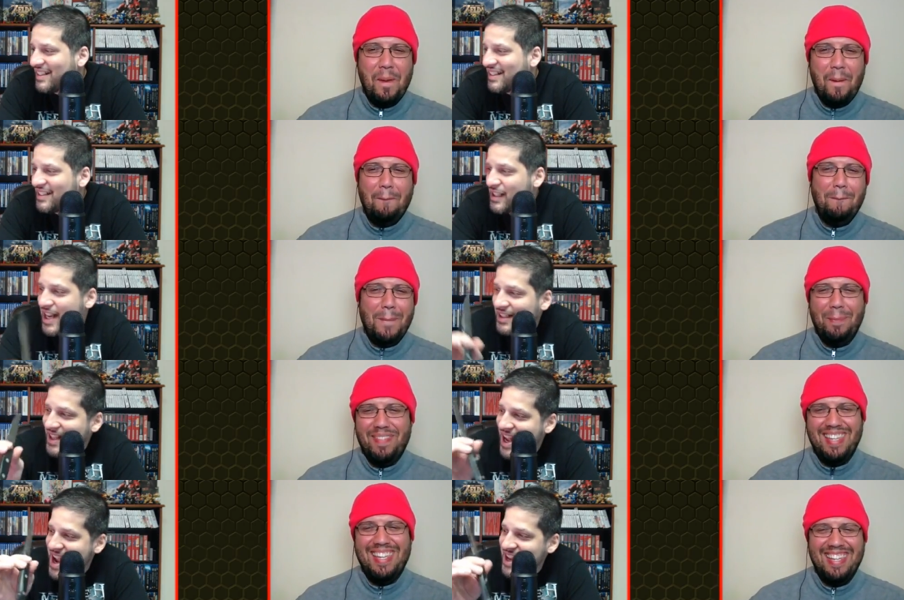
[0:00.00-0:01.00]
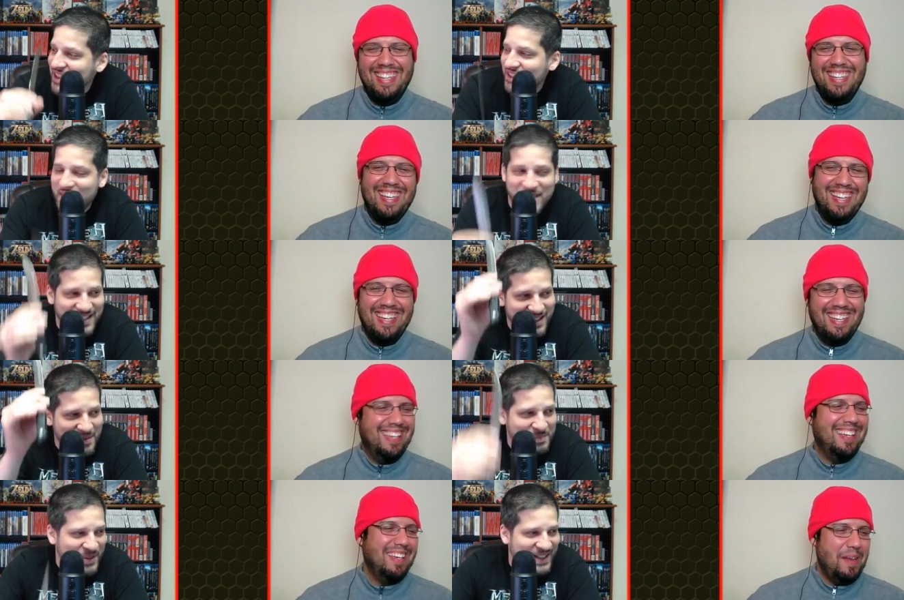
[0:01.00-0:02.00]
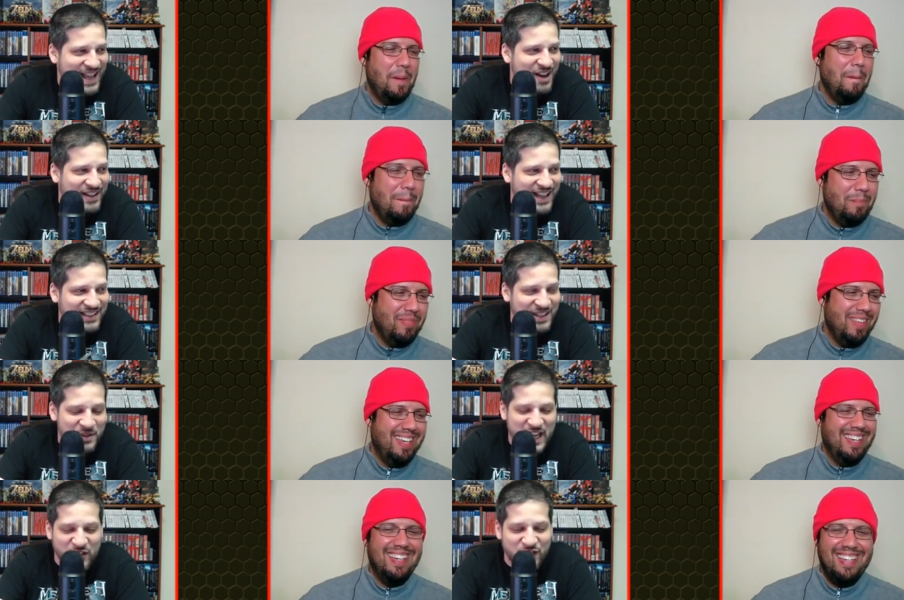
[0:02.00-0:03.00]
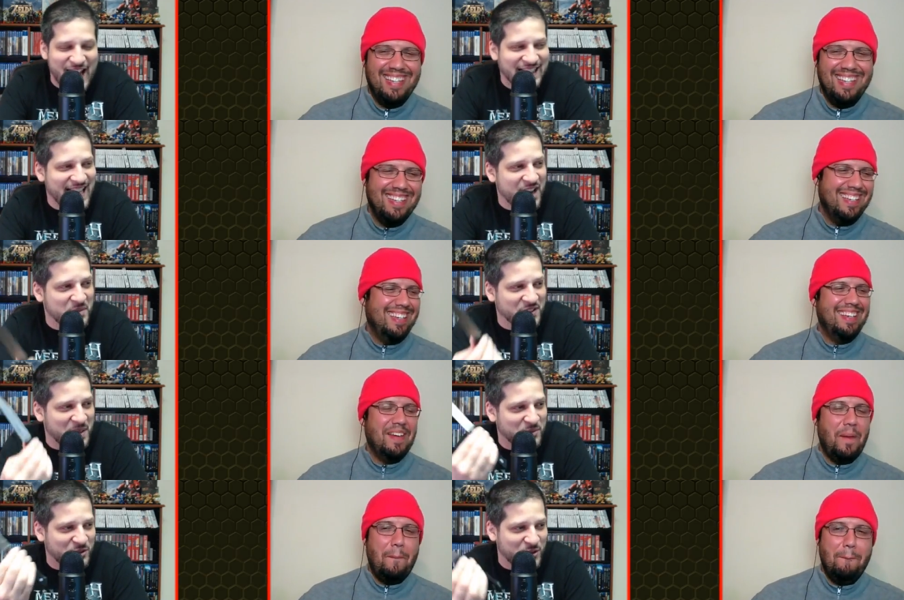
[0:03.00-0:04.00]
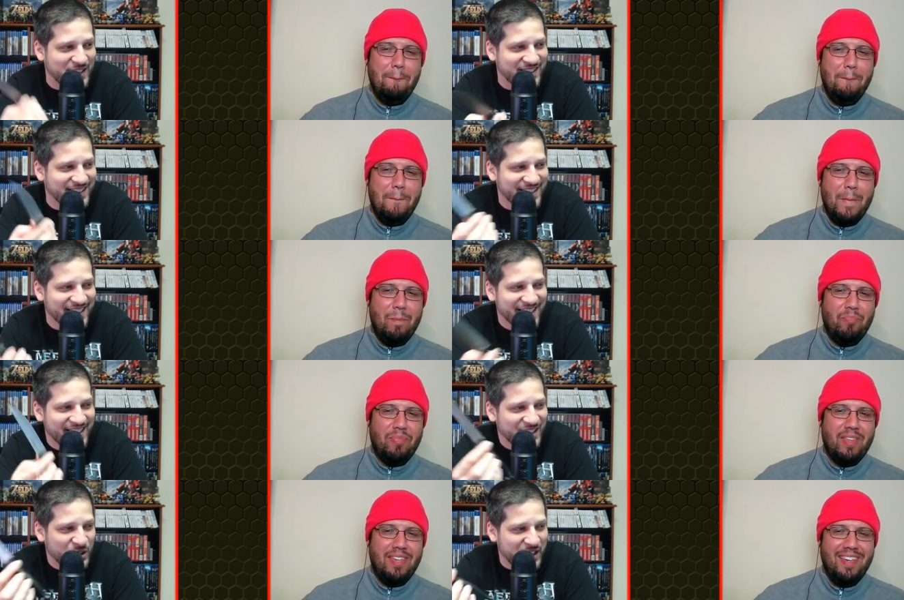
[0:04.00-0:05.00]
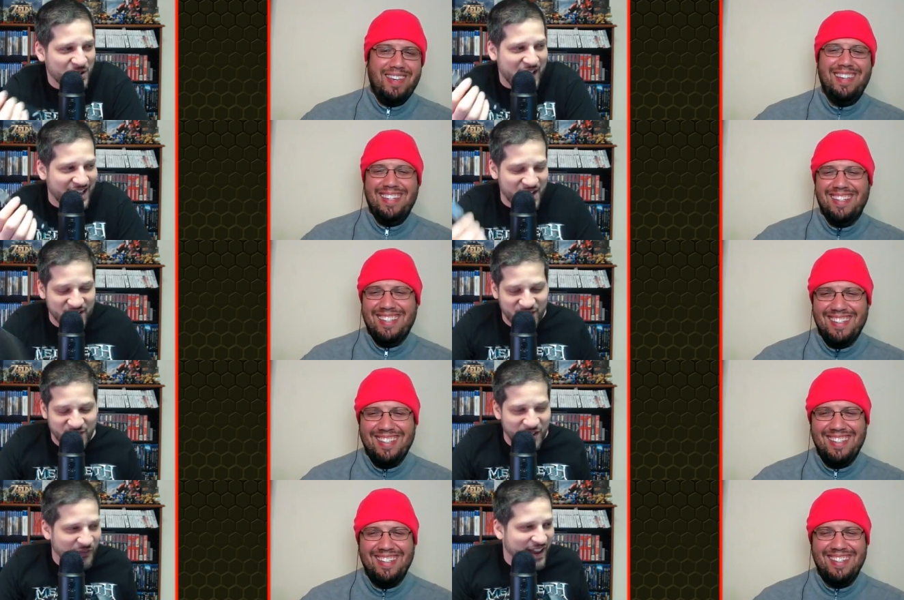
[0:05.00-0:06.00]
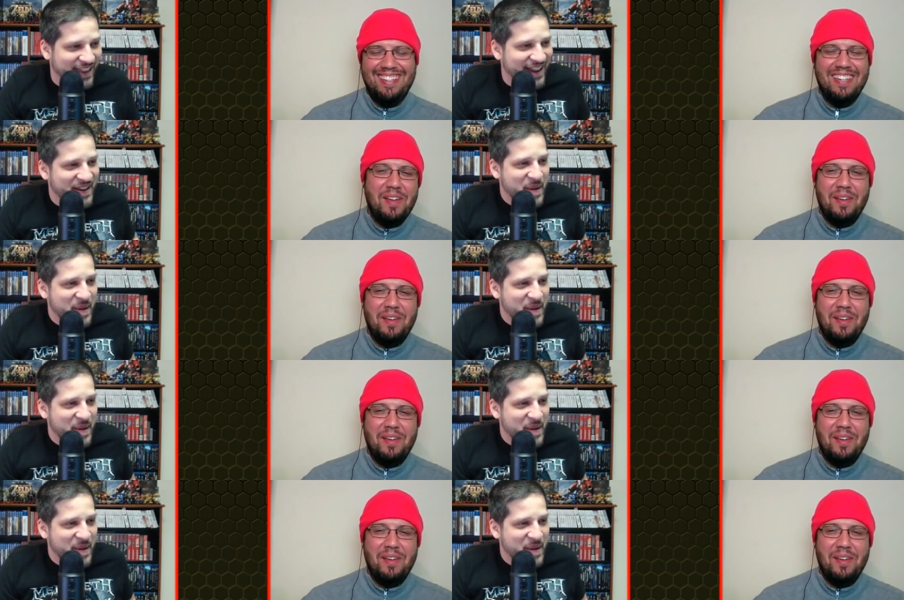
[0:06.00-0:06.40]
Speaker 1: Okay. Hey, let me see. Let me put it down in case that we get flagged down because I'm threatening to kill Caleones or something like